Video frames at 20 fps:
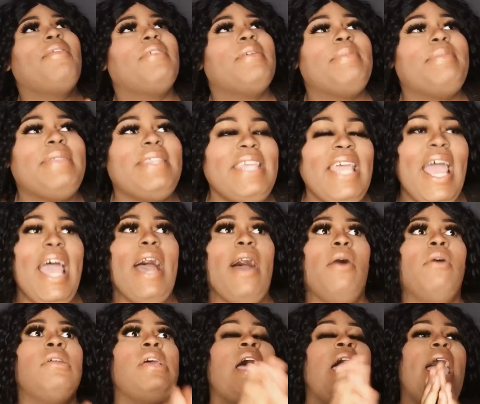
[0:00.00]
down.
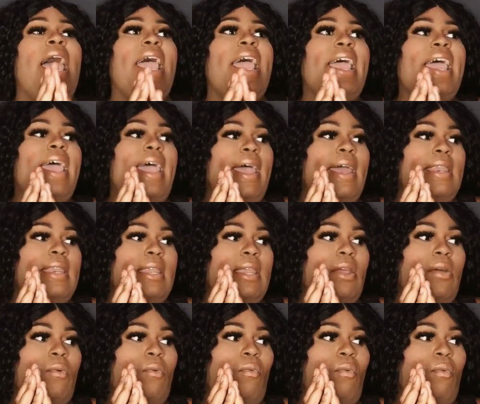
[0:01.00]
And
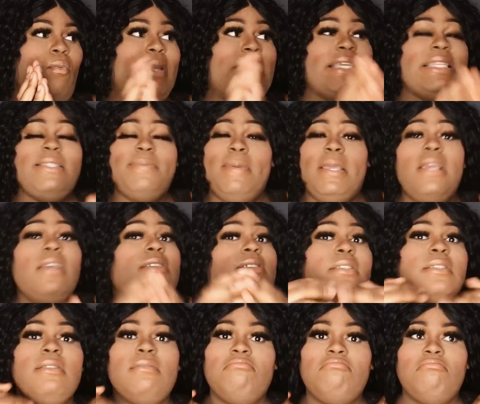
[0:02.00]
when he speaks,
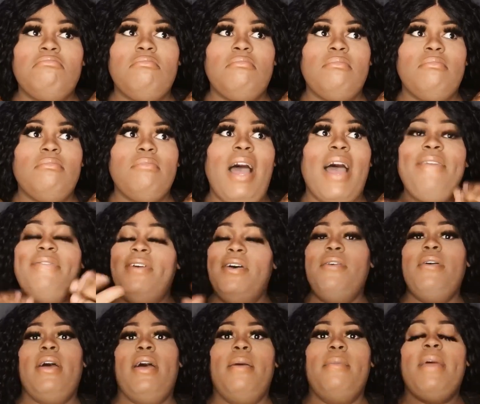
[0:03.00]
I feel
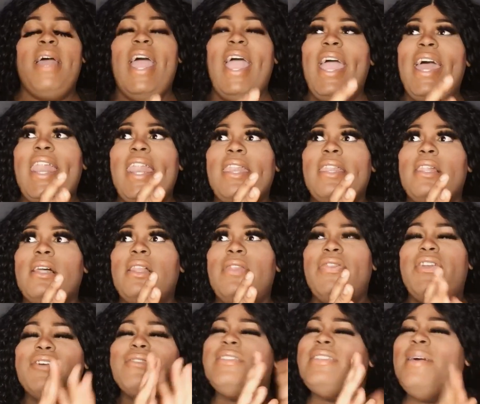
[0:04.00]
him. And there's
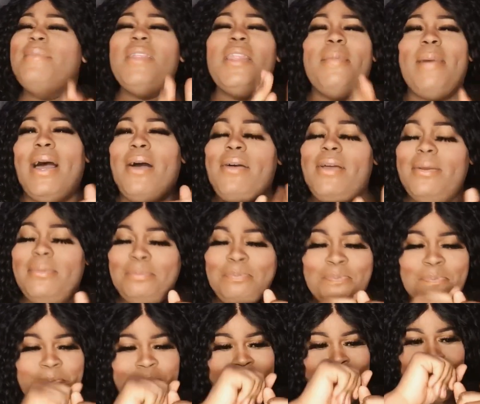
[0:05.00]
something about him
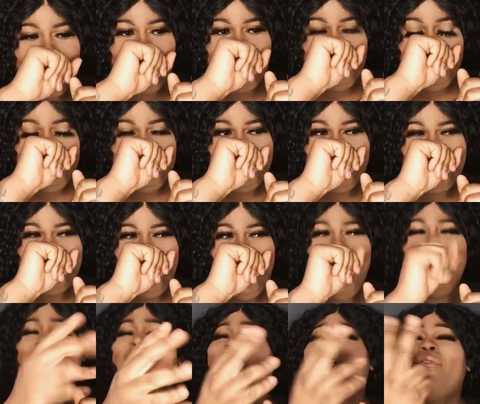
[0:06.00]
that I
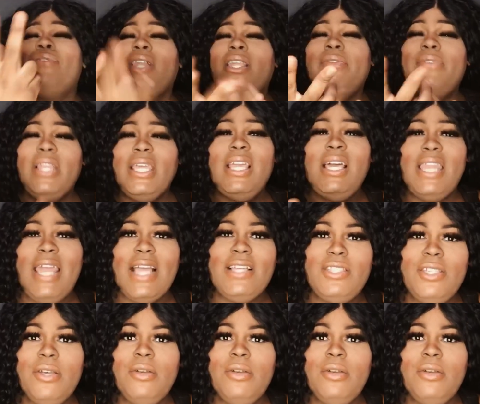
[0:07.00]
really, really connect to.